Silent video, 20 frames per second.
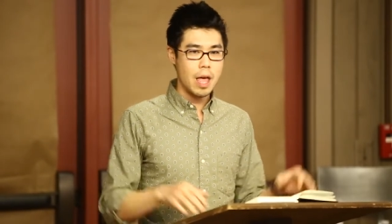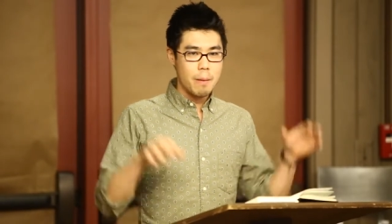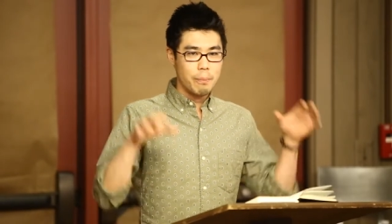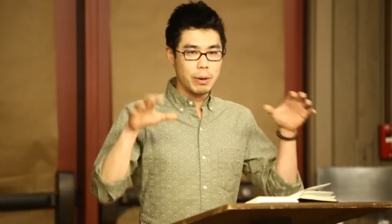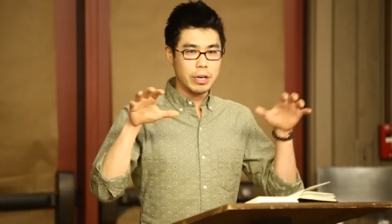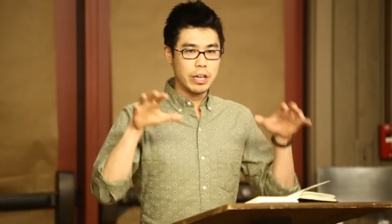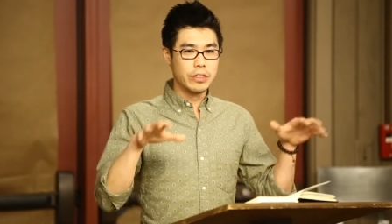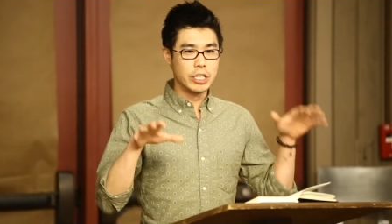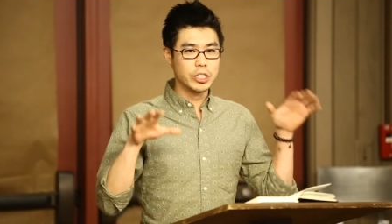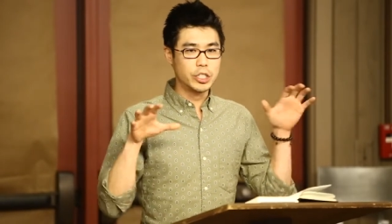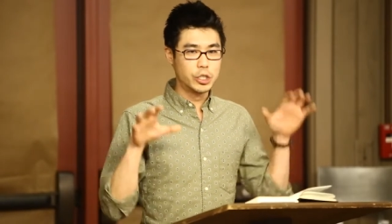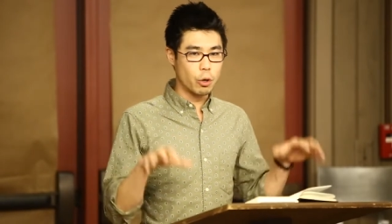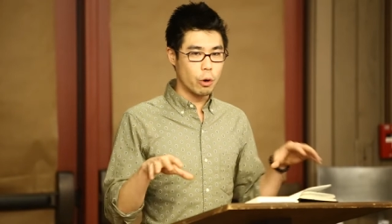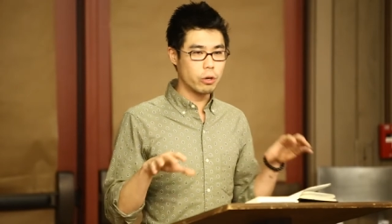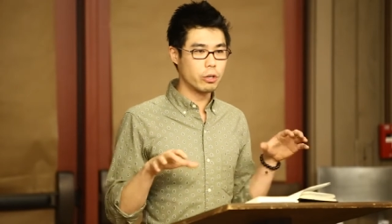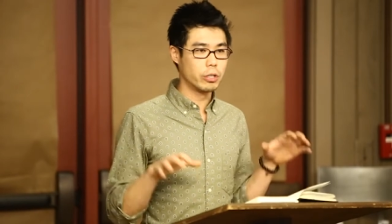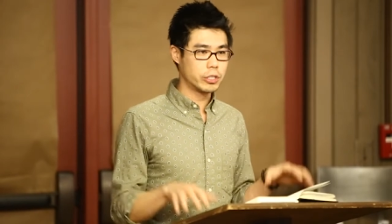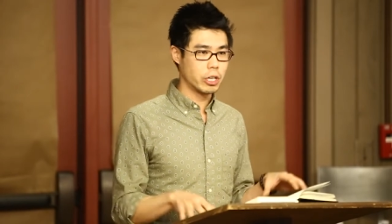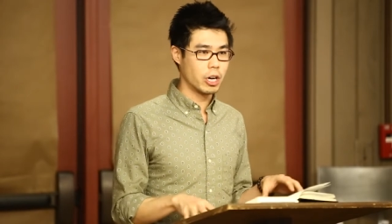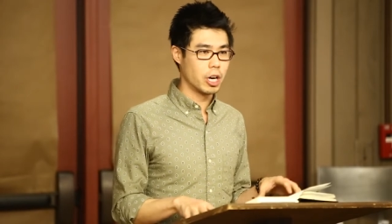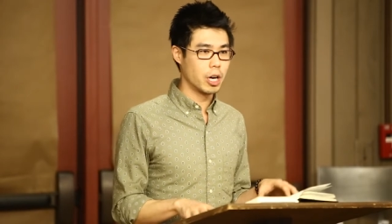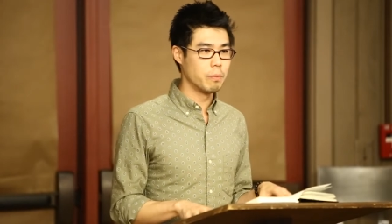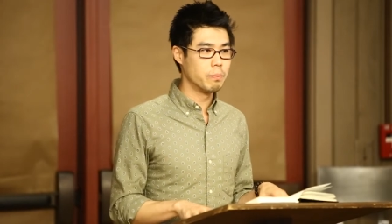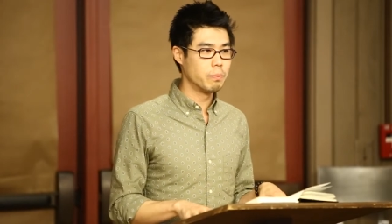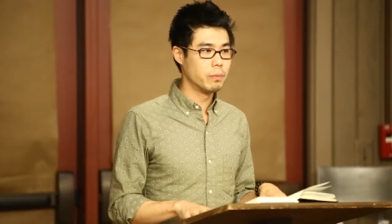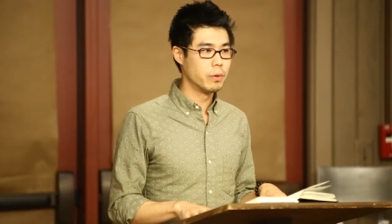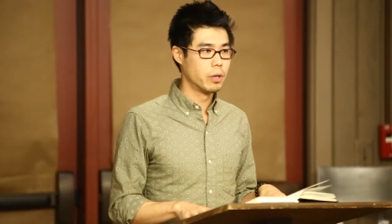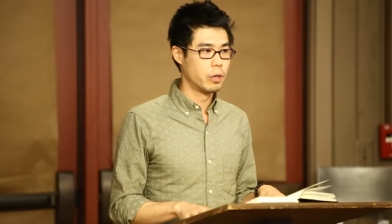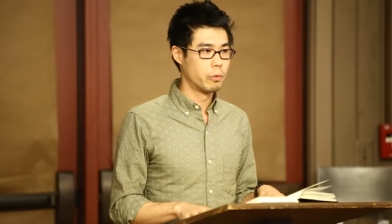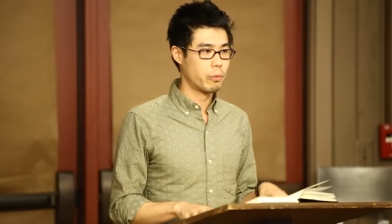But in the shorter
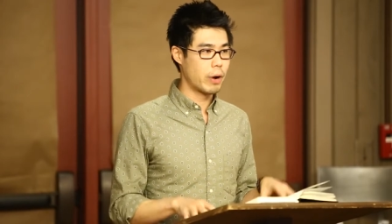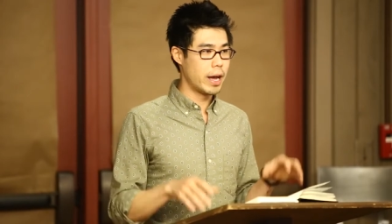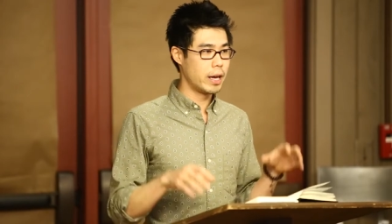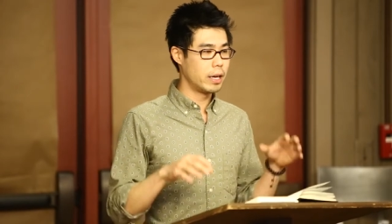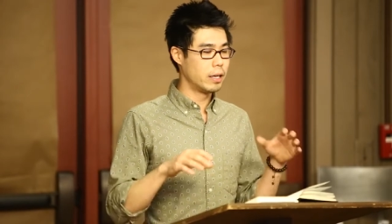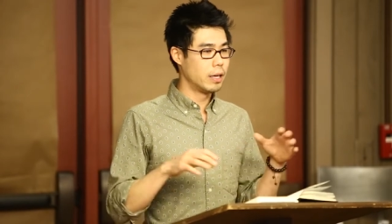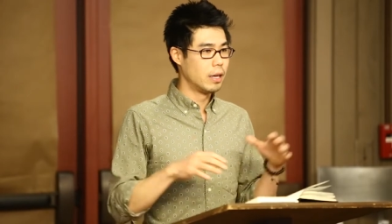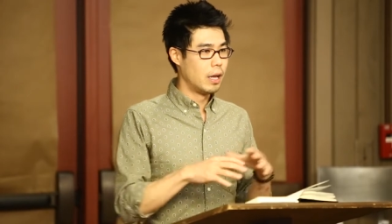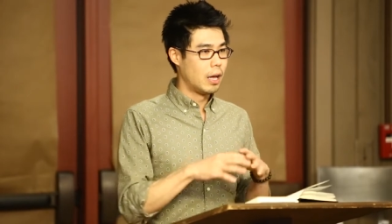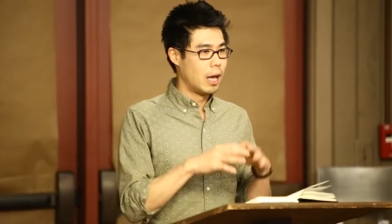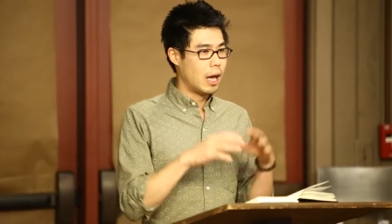term, right,